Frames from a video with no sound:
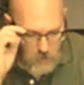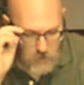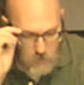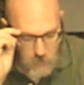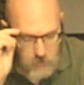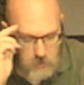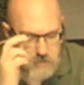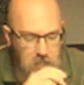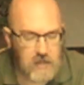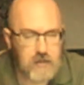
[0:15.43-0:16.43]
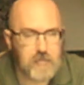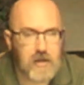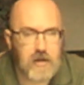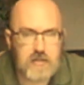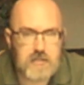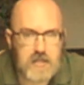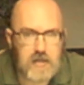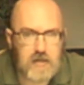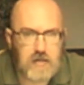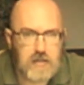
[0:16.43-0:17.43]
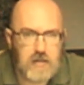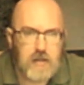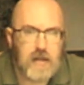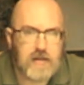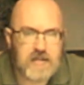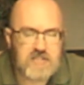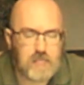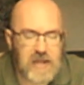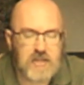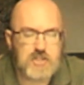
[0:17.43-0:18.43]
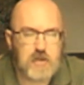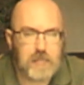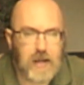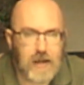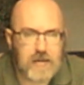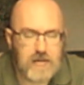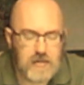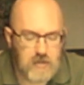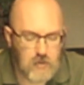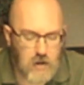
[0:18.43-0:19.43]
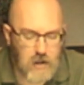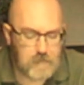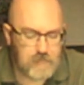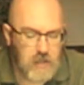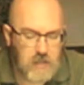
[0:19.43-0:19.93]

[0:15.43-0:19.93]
we're going to talk about an expansion pack, right?